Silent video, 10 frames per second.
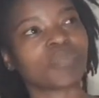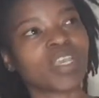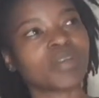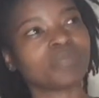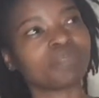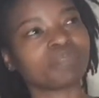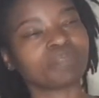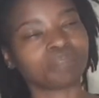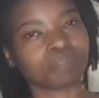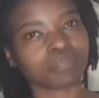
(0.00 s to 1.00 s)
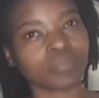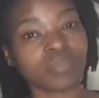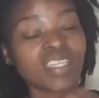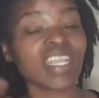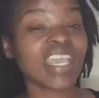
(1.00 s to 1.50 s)

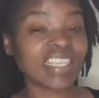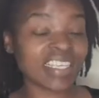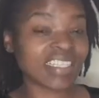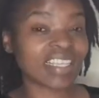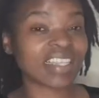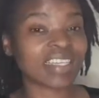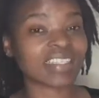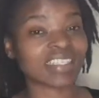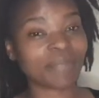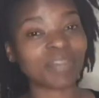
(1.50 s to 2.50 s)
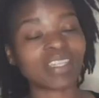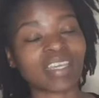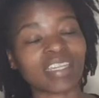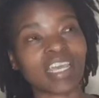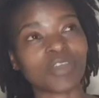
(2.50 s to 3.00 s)
As I said, that it's something
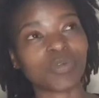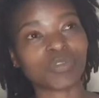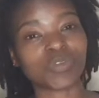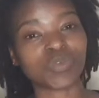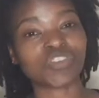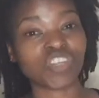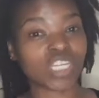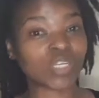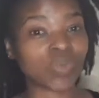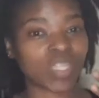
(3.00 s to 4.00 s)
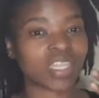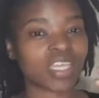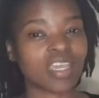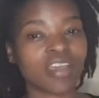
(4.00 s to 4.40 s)
that I also struggle with